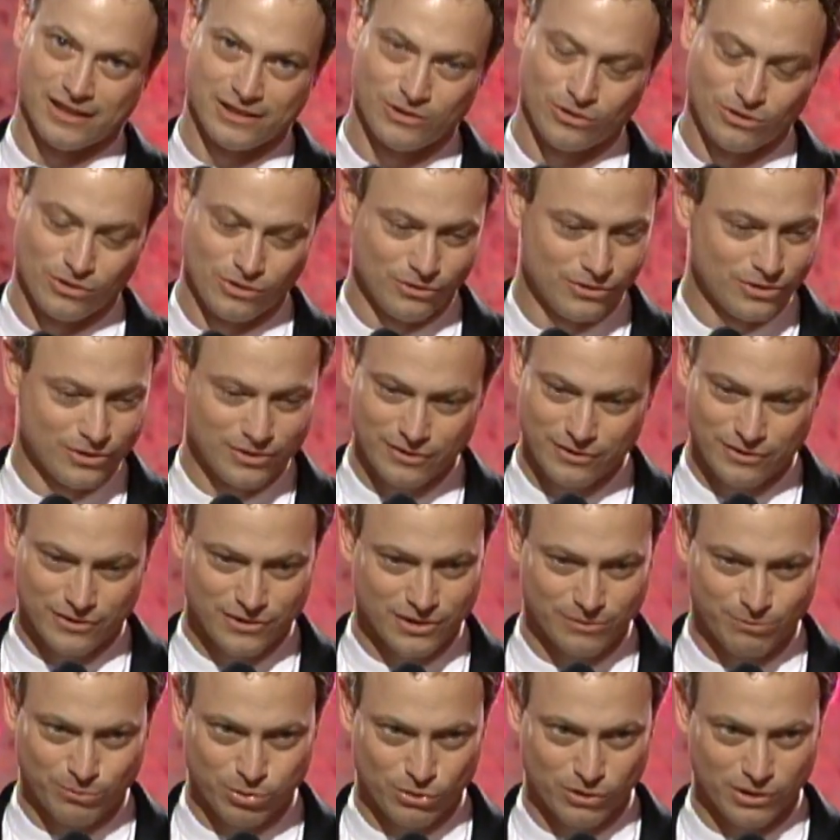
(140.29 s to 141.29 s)
who
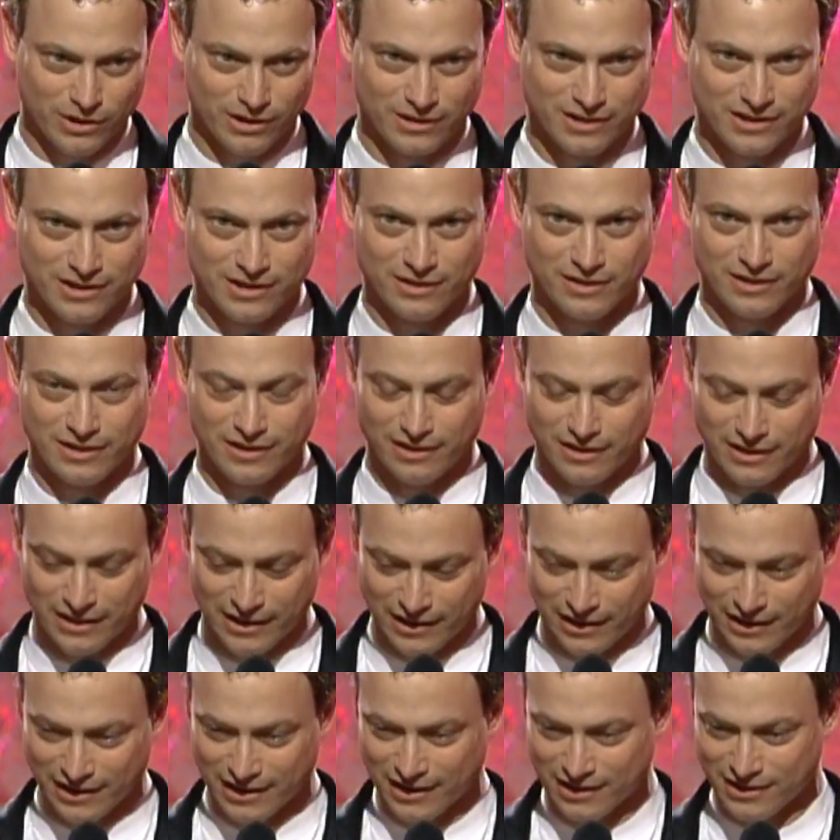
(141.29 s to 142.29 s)
supported the, the,
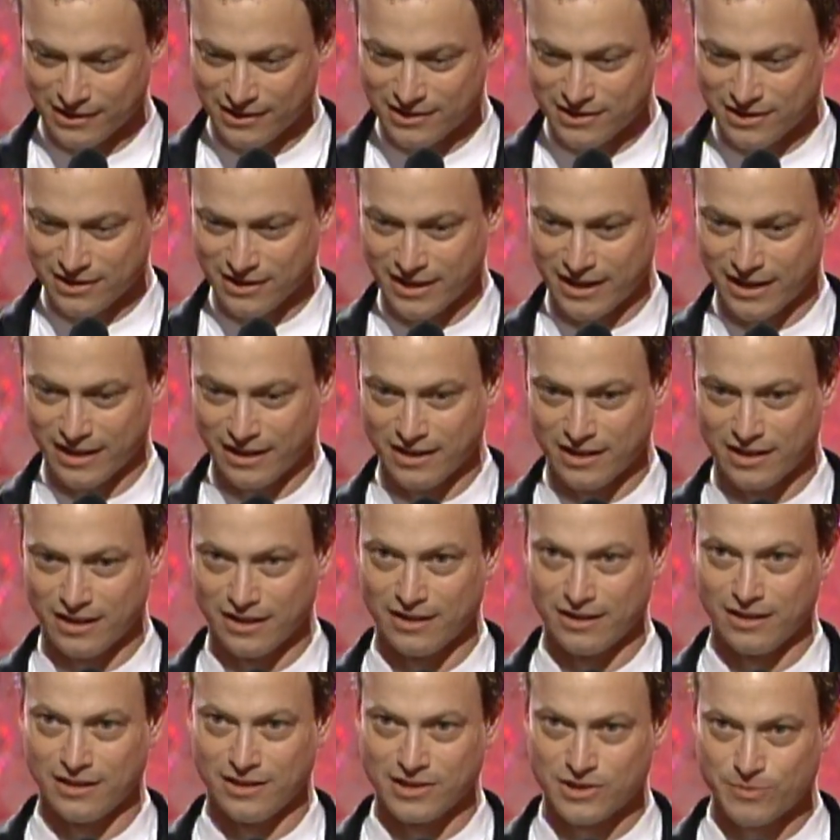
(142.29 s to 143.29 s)
hell out of this thing,
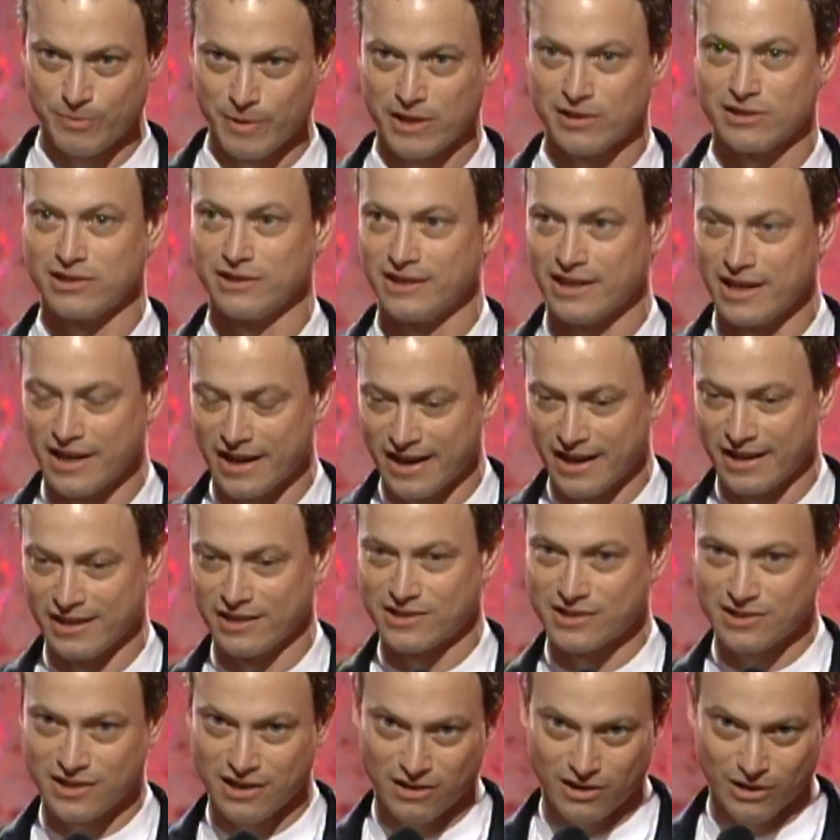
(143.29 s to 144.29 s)
especially
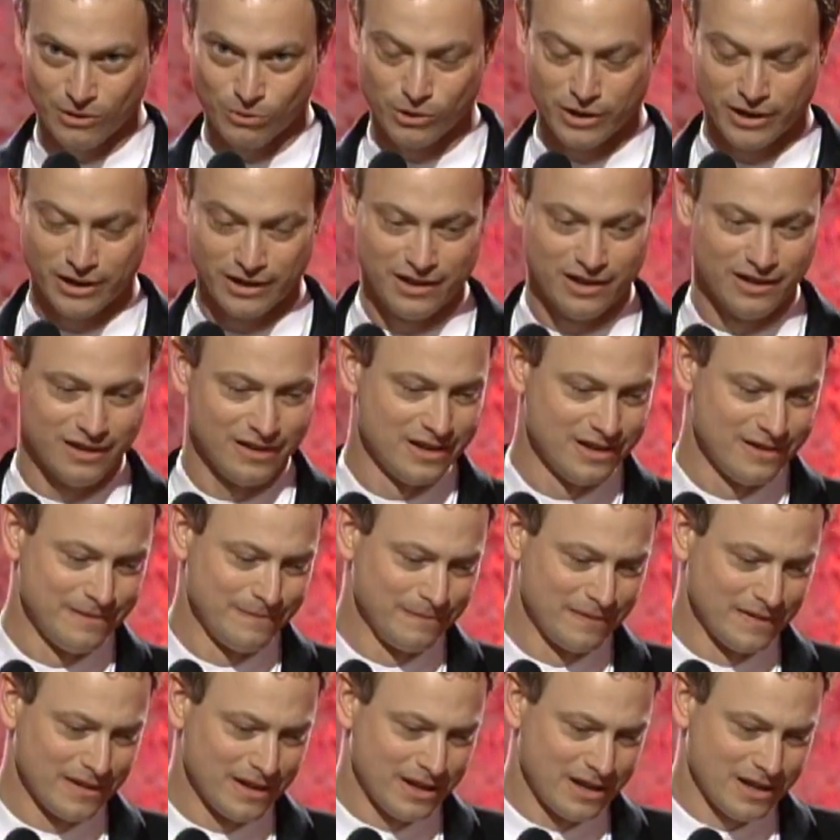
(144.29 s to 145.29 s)
Diana Scarwid,
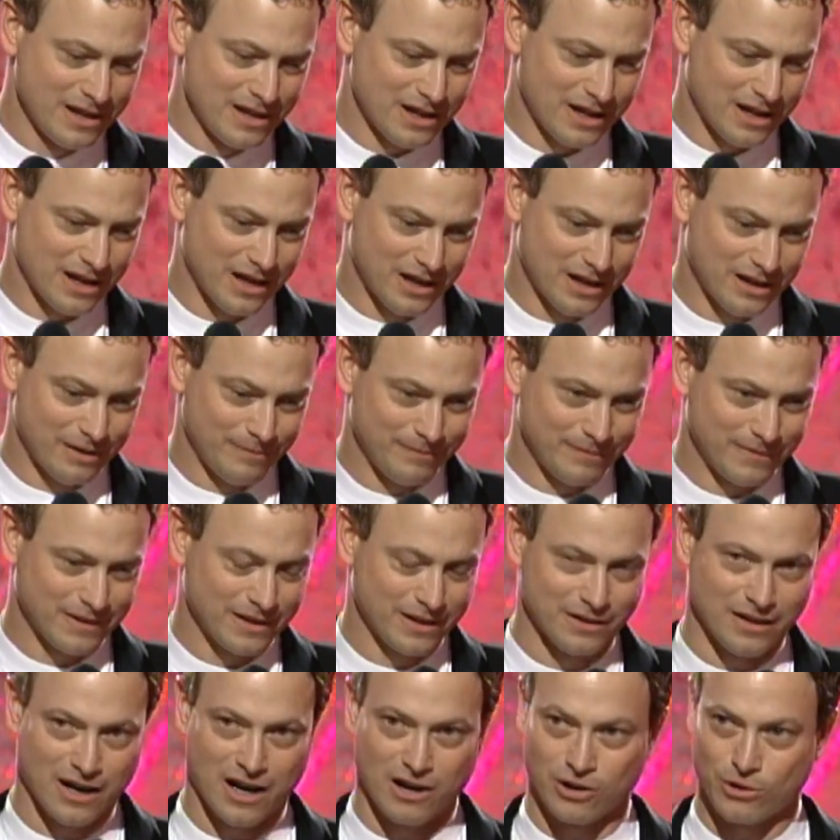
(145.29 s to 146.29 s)
uh,
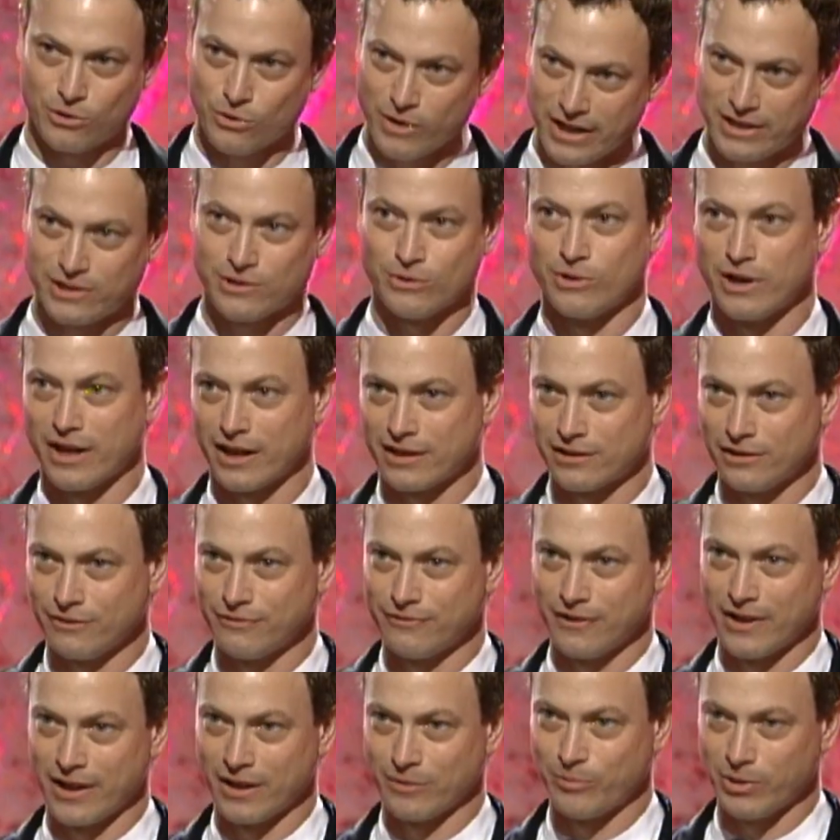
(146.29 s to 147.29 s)
our great director,
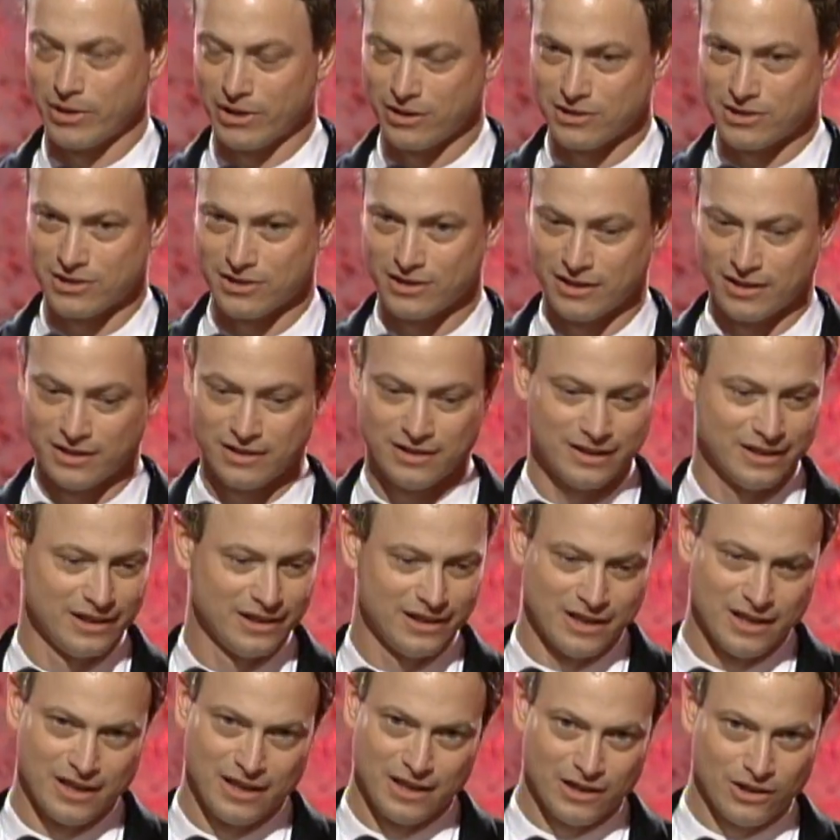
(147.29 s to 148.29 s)
Frank Pierson,
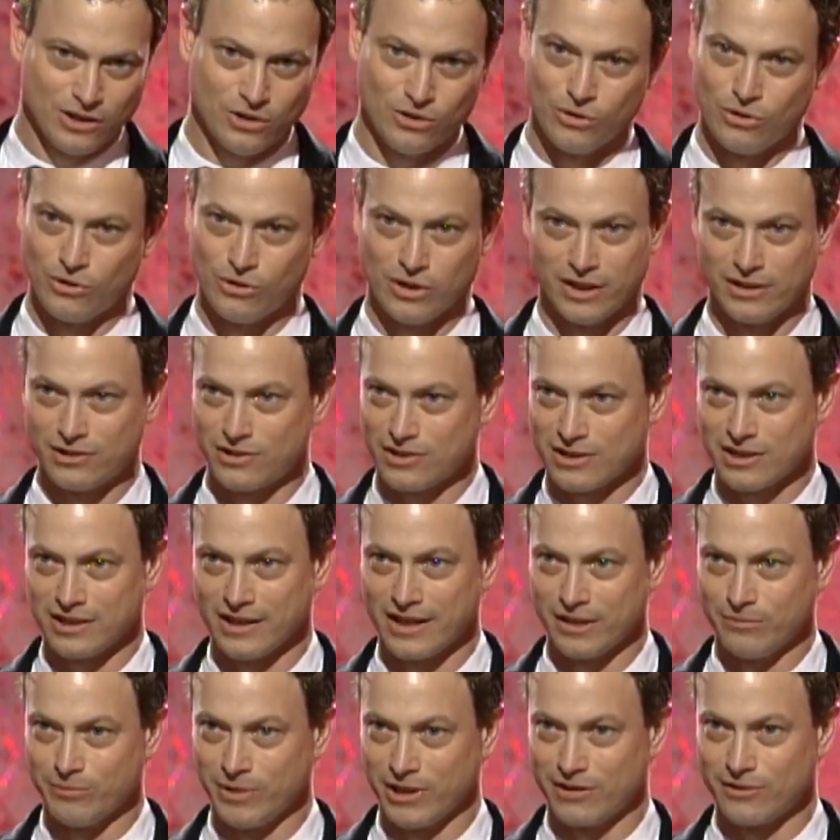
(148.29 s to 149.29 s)
who uh, just
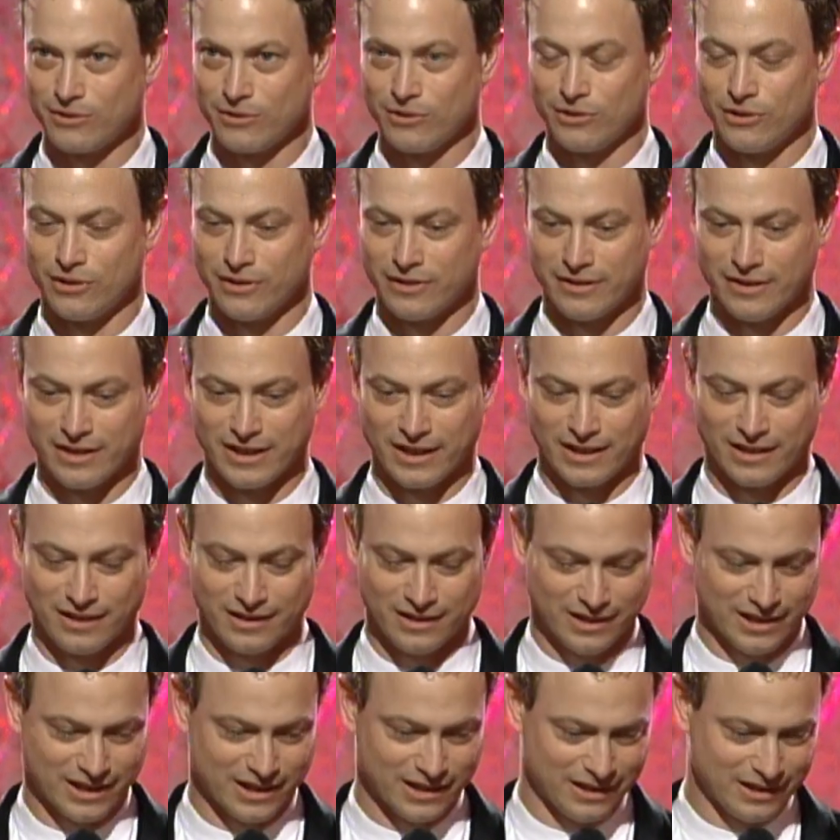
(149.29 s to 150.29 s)
led me through the
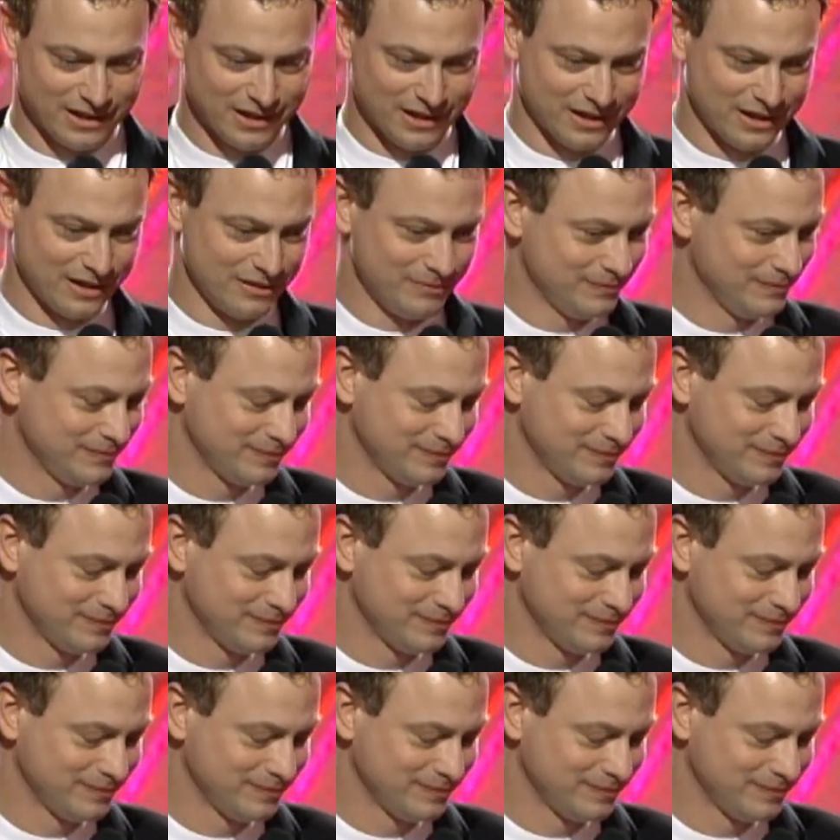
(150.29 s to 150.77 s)
thing, and, uh,